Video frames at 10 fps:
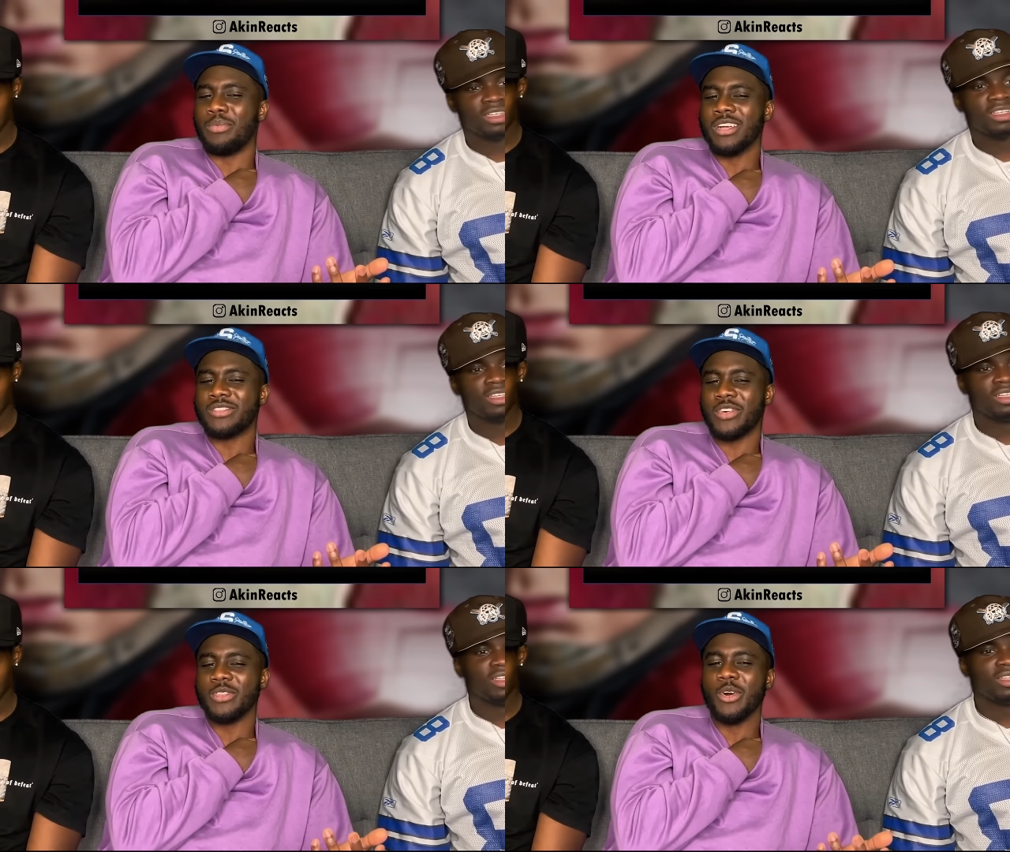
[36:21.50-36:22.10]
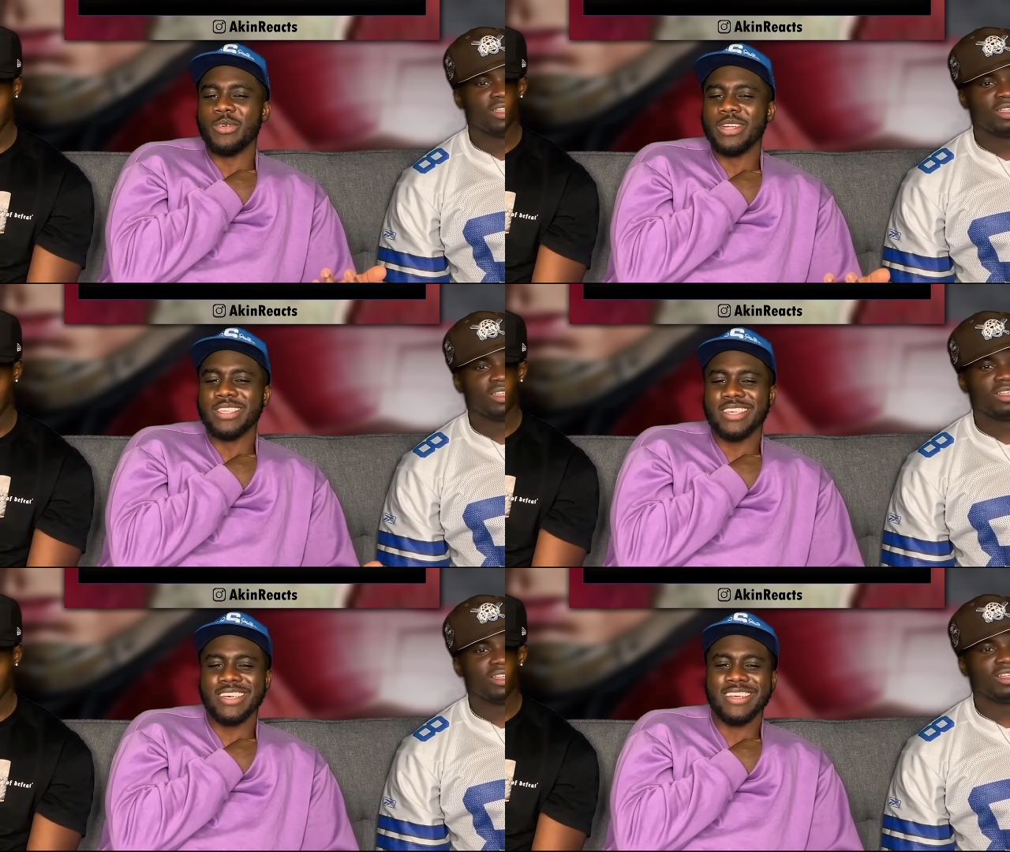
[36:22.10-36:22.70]
Speaker 1: punched for no
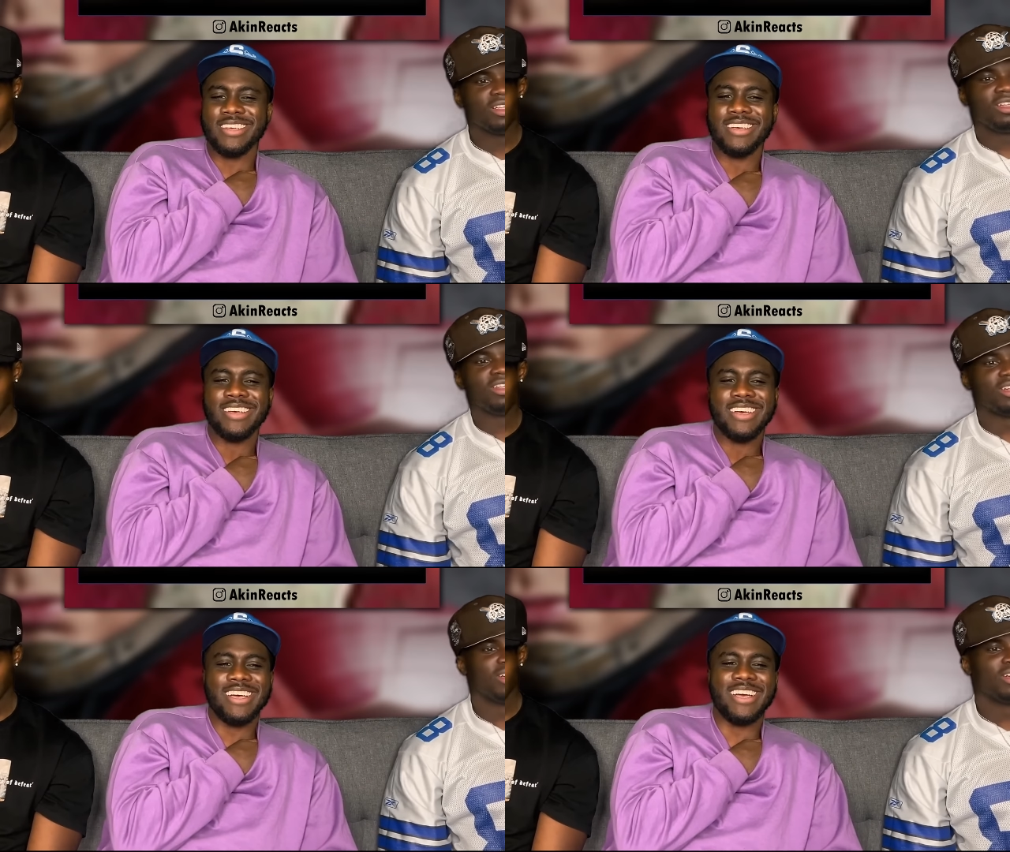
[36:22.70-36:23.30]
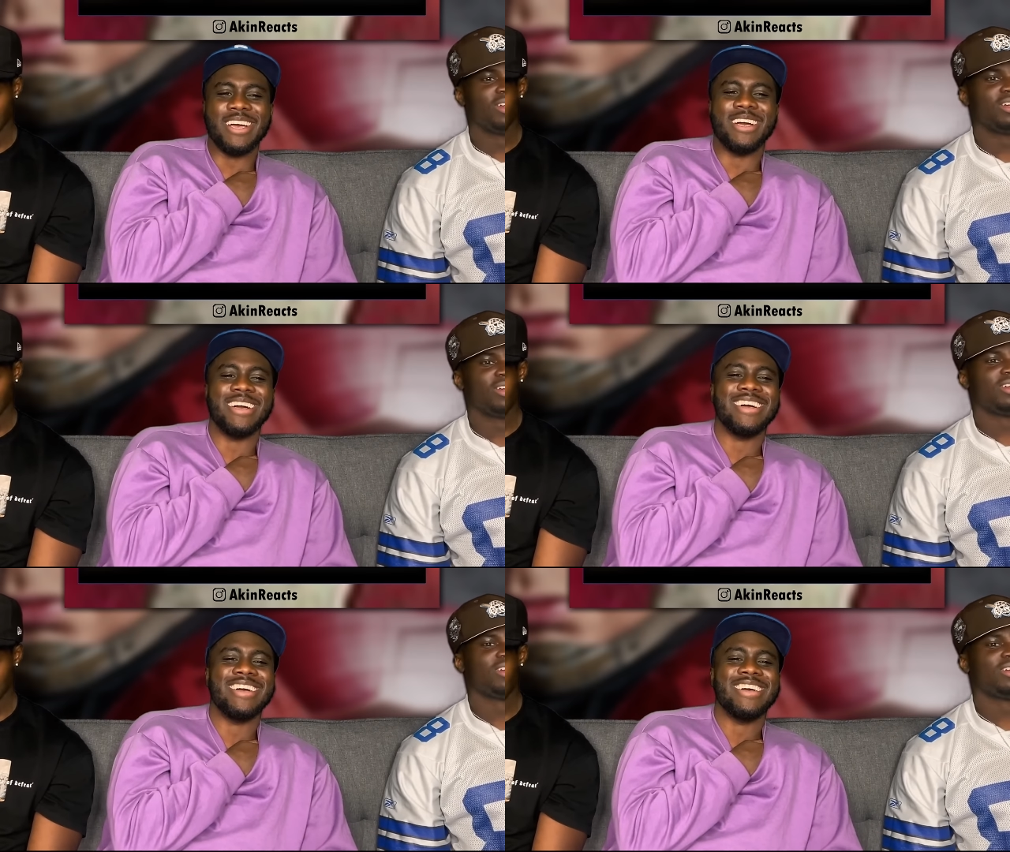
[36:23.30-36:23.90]
reason.
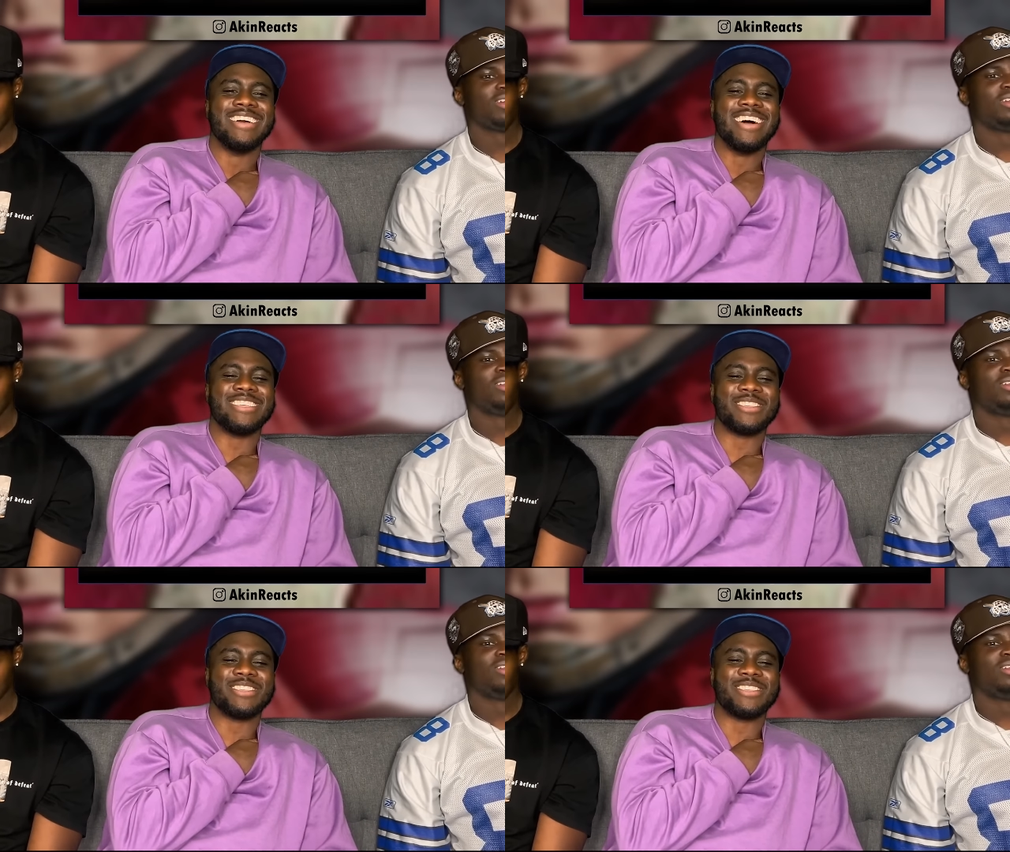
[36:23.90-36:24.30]
That's